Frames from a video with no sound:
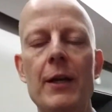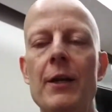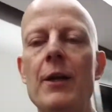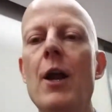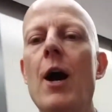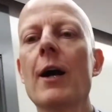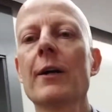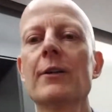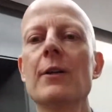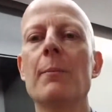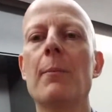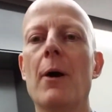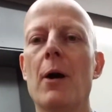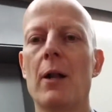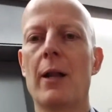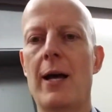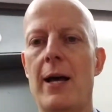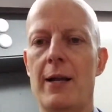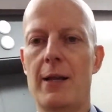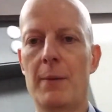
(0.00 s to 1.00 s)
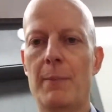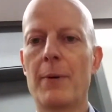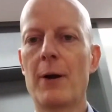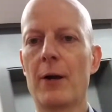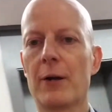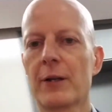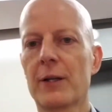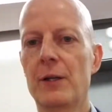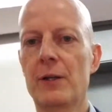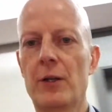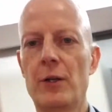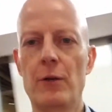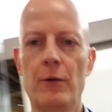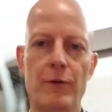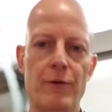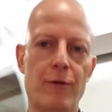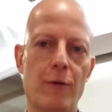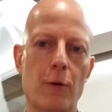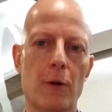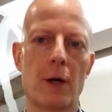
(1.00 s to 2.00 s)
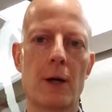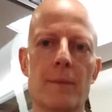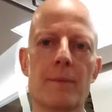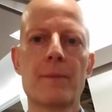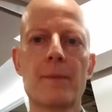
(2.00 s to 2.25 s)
knock the ball out of the park in Q4.